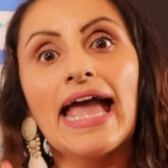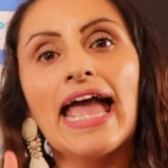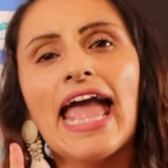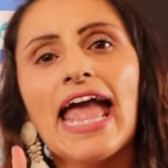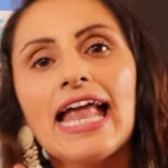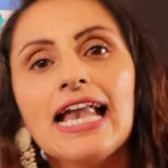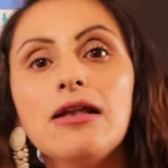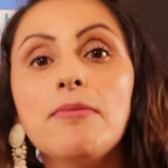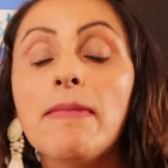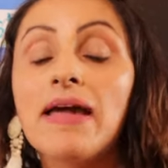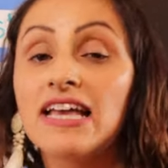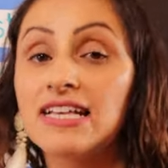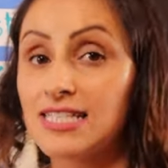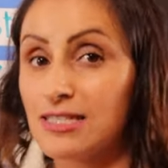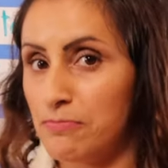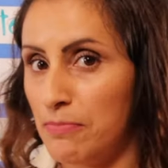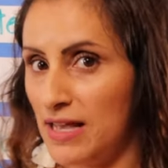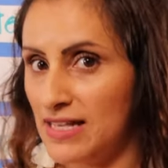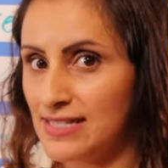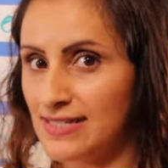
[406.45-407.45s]
El
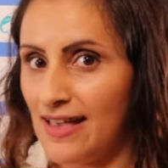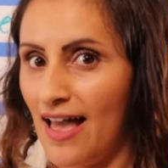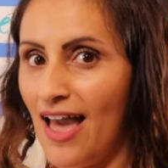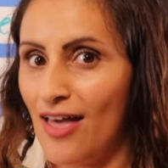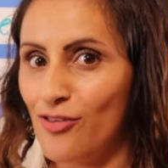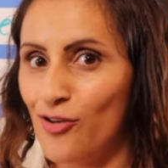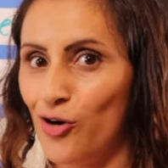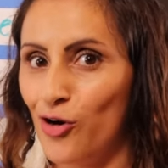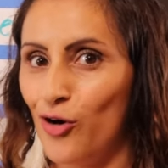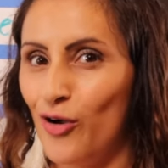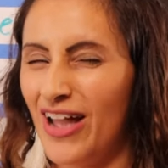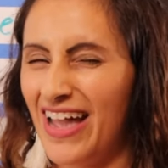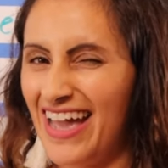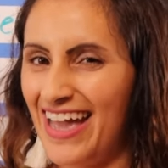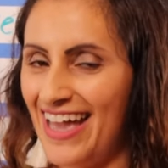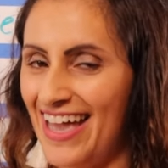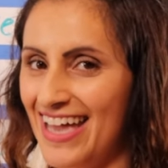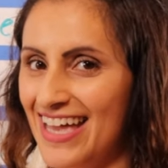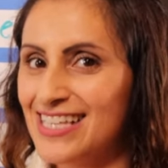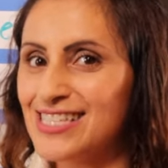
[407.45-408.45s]
mes pasado
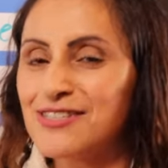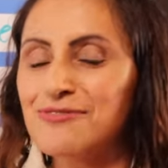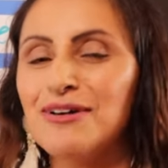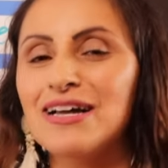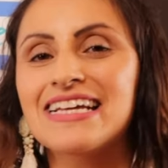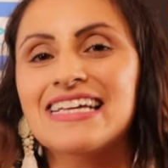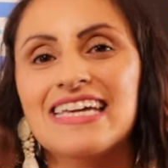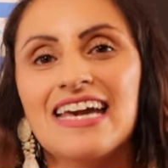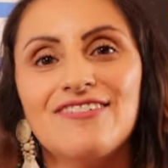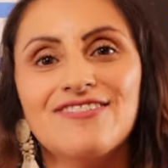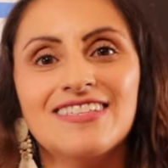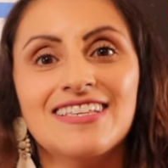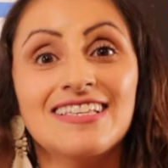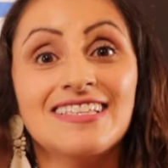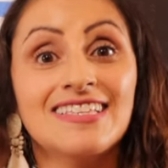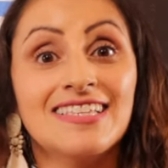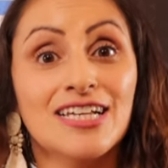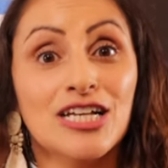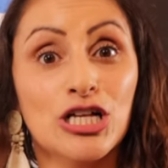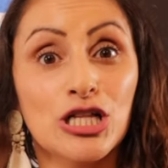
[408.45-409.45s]
is what gives
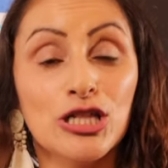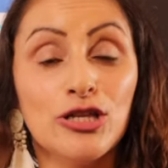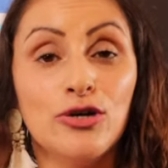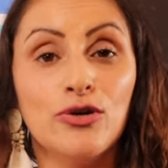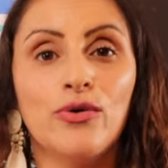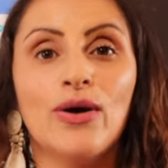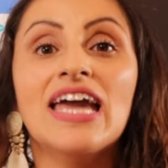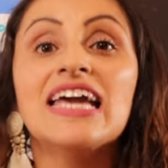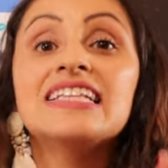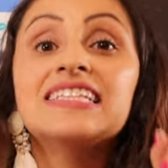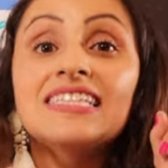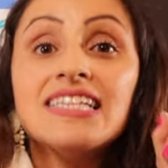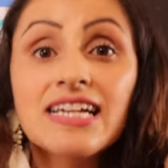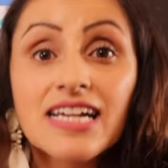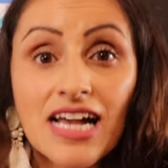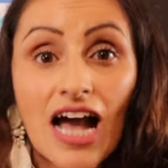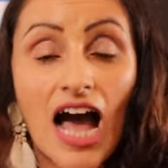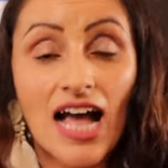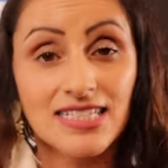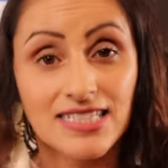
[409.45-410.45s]
us a clue. It's a
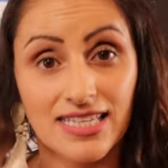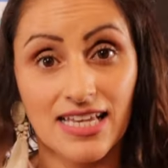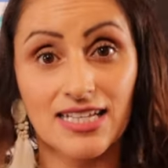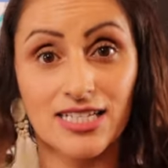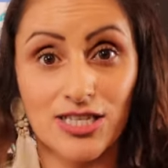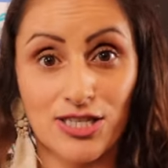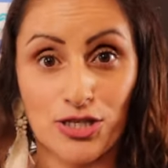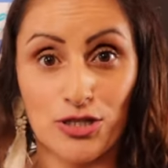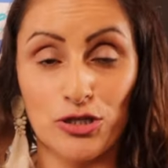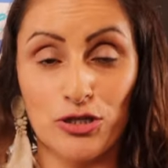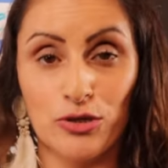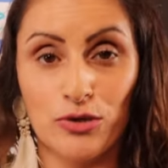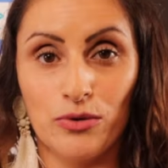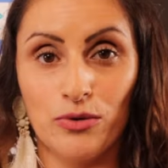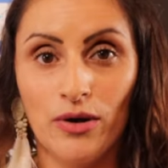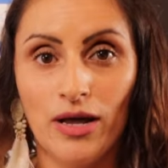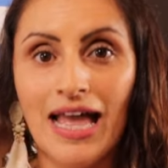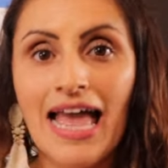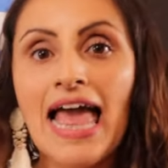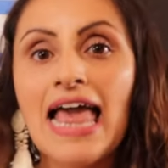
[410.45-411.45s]
context
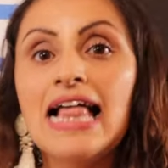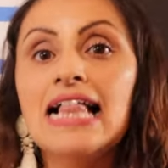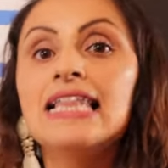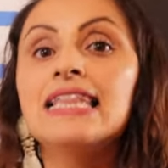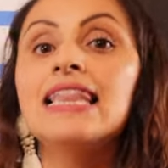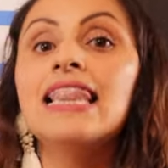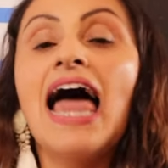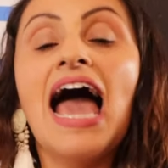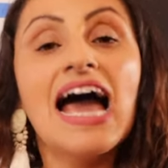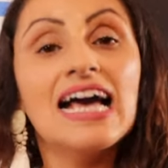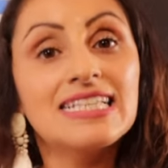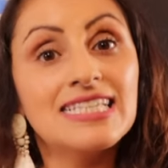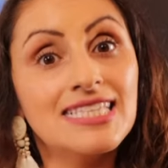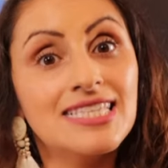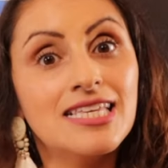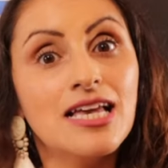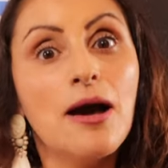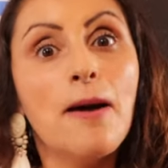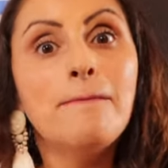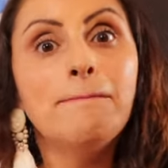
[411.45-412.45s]
clue.
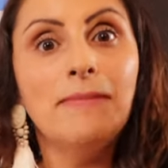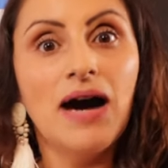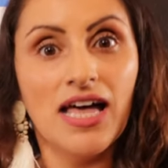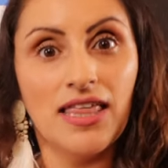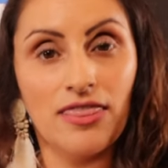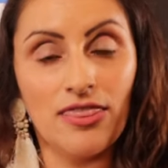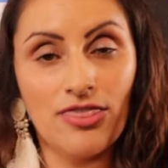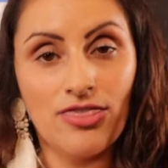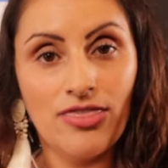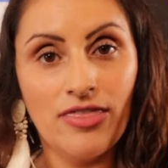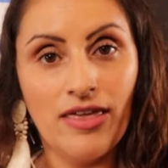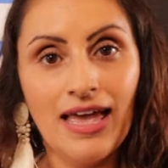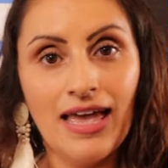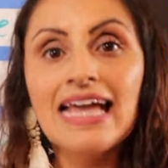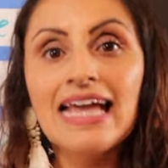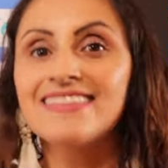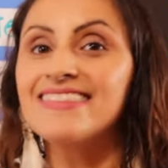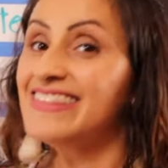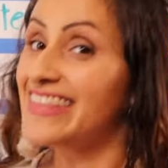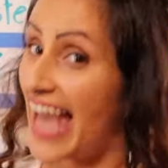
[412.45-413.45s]
Last month.
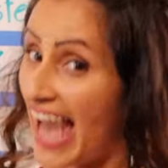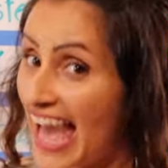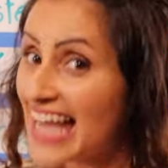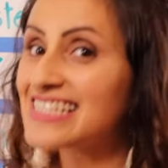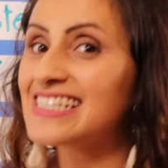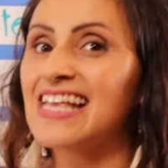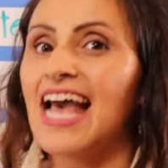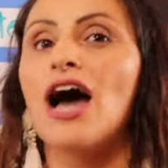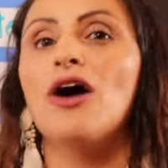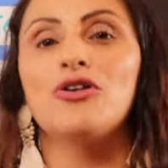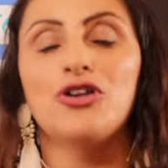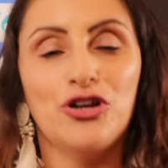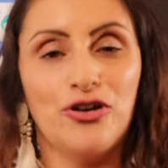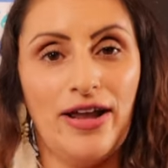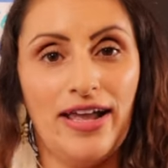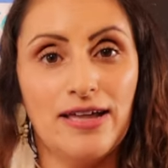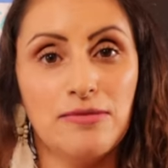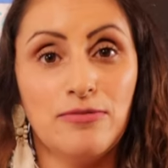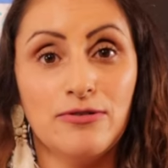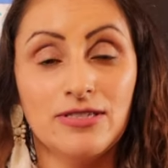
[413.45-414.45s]
That's how you're
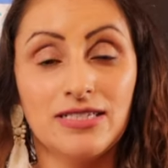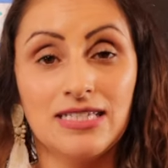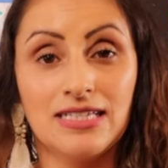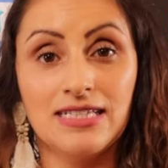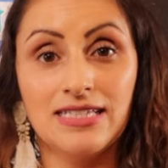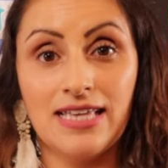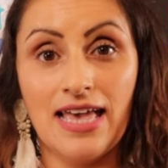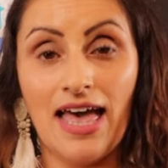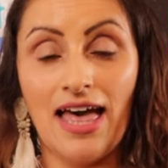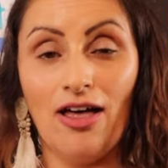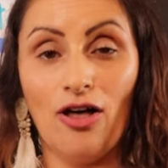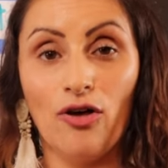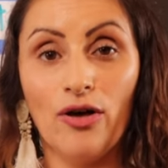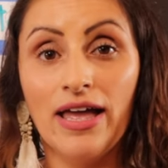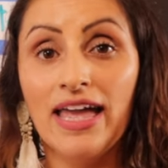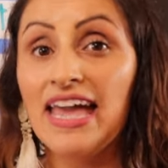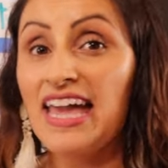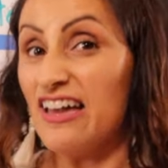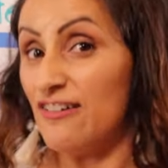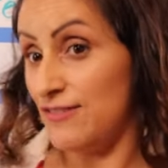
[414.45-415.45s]
able to tell
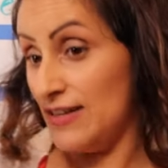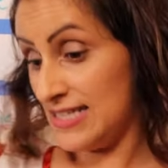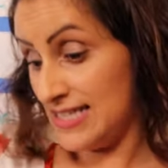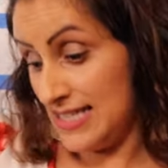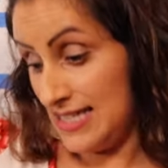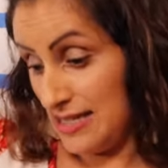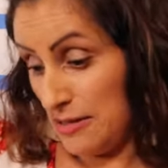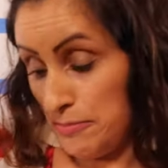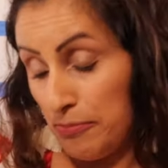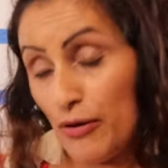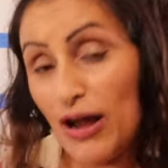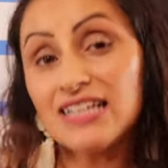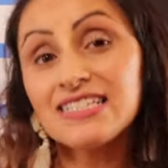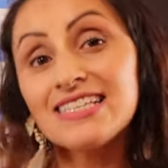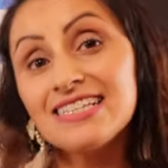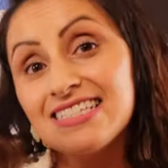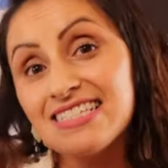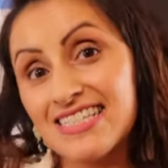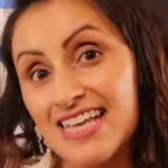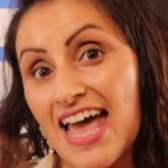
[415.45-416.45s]
if it's in the
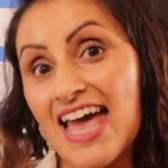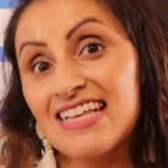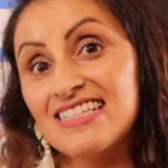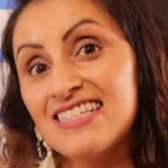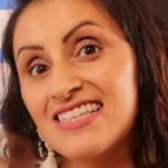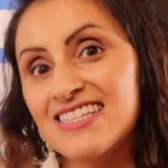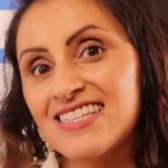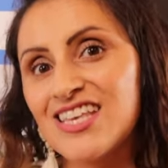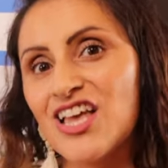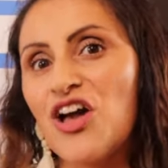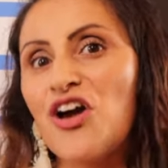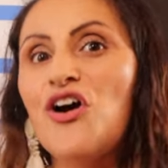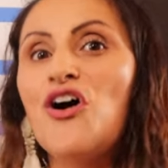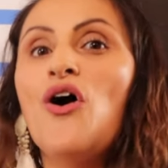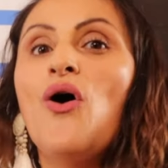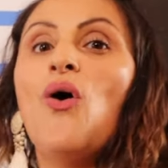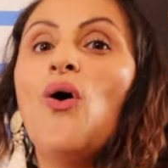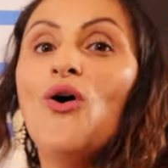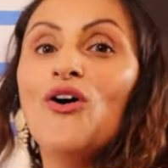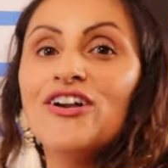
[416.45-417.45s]
present tense
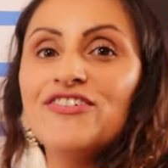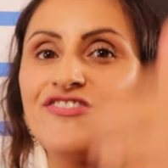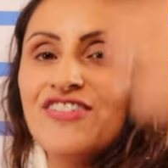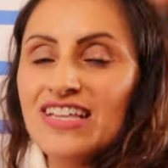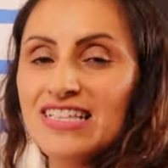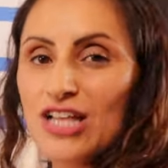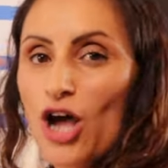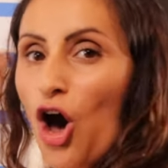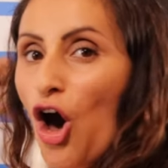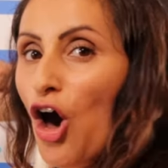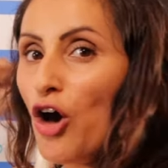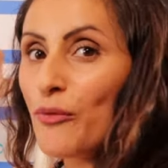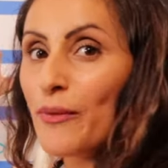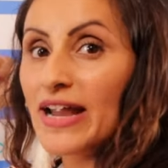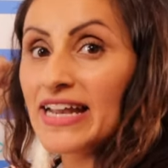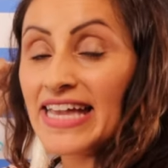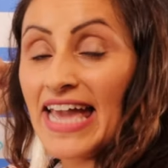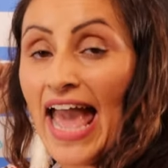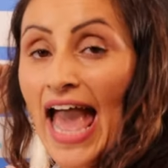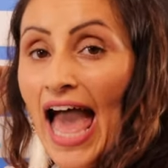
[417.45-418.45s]
or if it
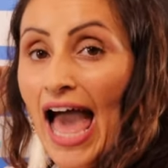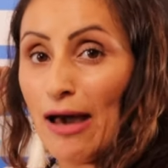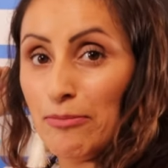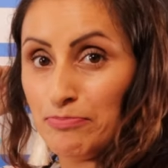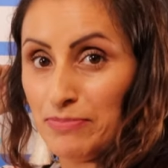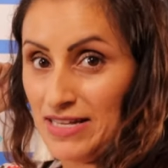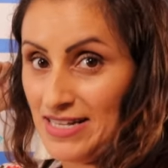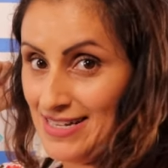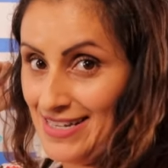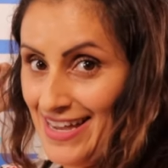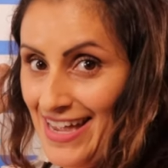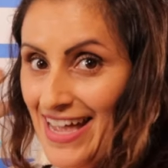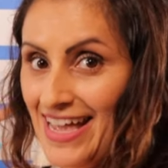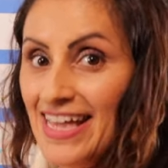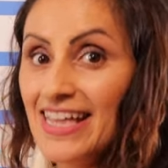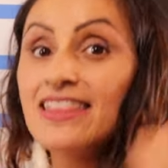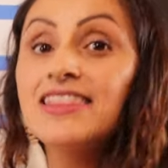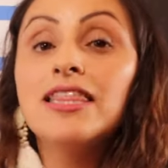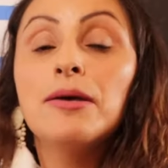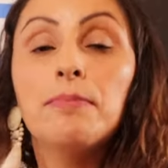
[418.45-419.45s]
already happened
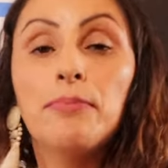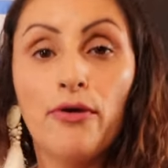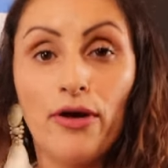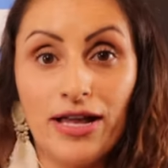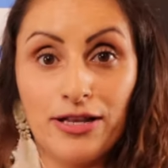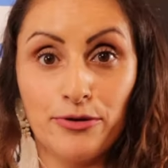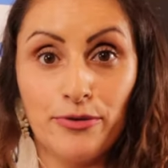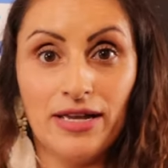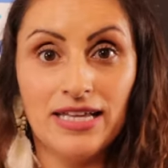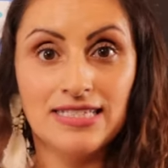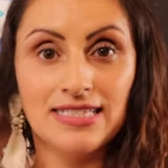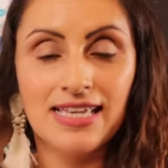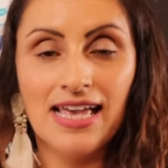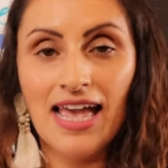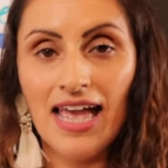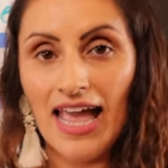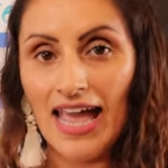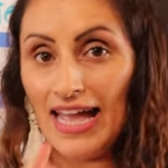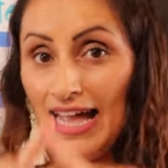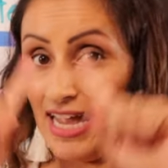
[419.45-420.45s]
in the preterite.
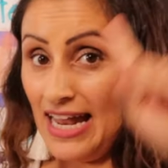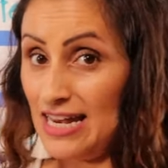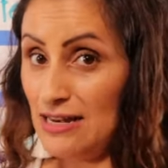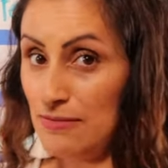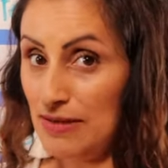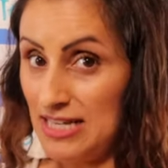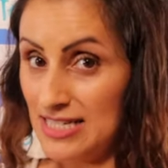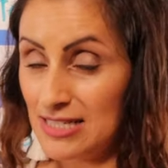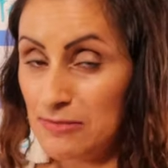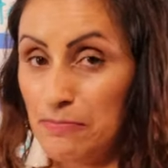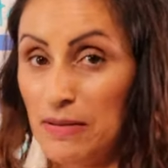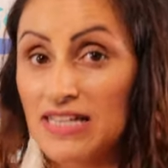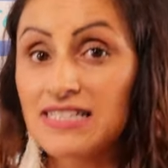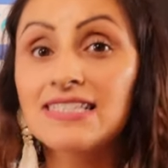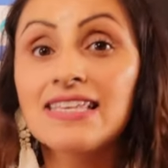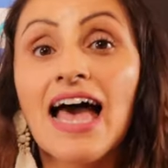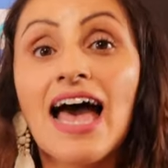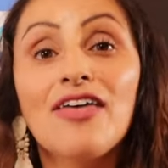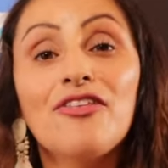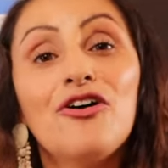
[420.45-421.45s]
El mes
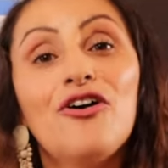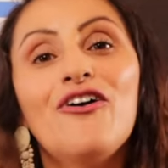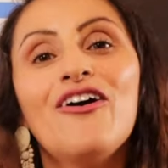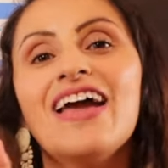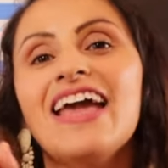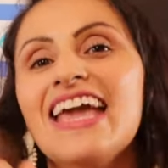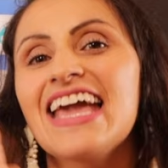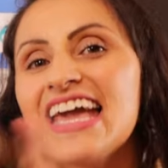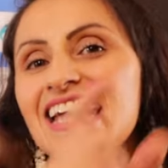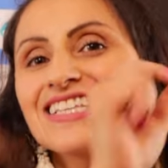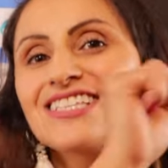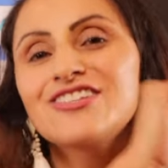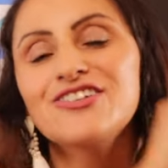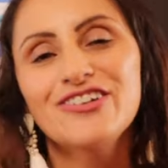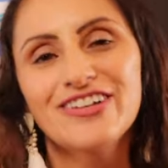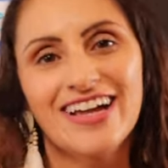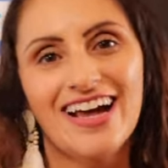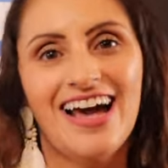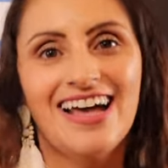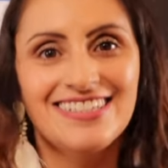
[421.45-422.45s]
pasado is
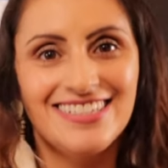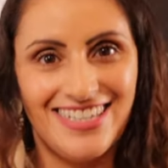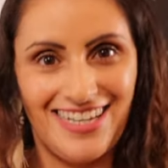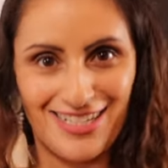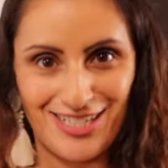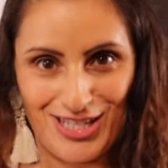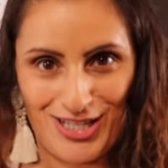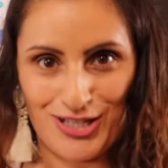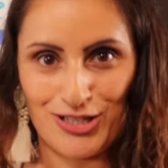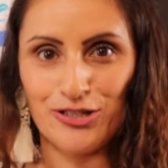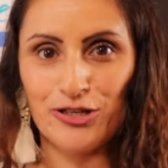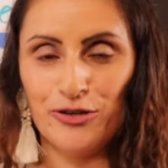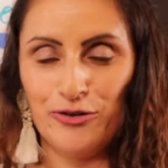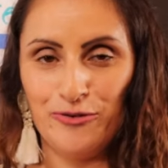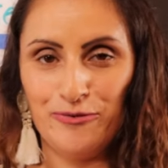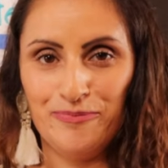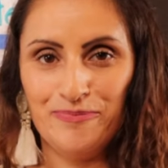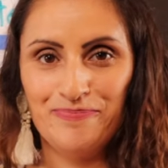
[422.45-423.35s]
your context clue.